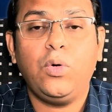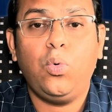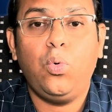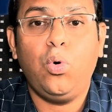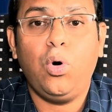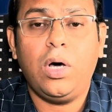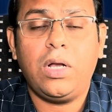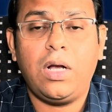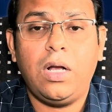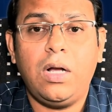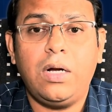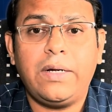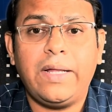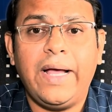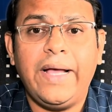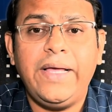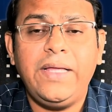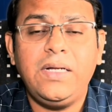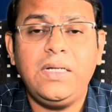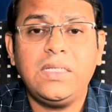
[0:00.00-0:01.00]
Who are all at
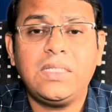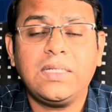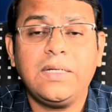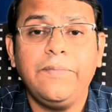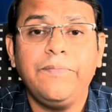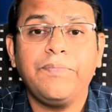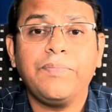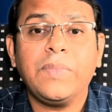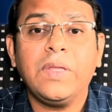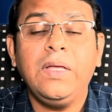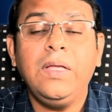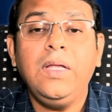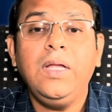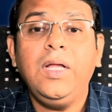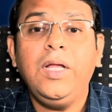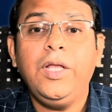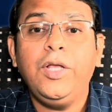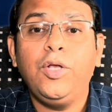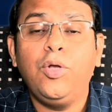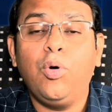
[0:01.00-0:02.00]
high risk?
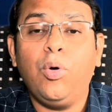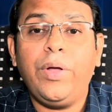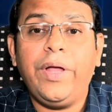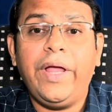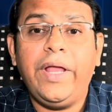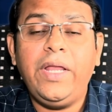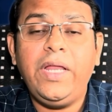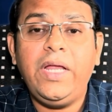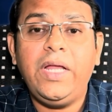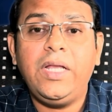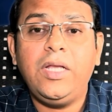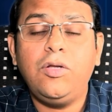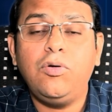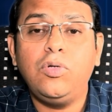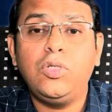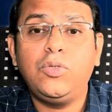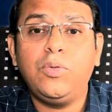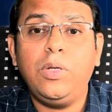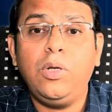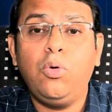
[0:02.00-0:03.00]
No, any
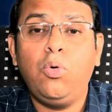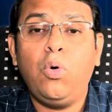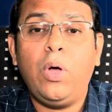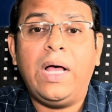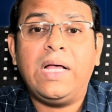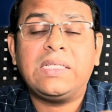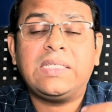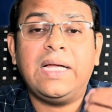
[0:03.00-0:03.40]
individual who has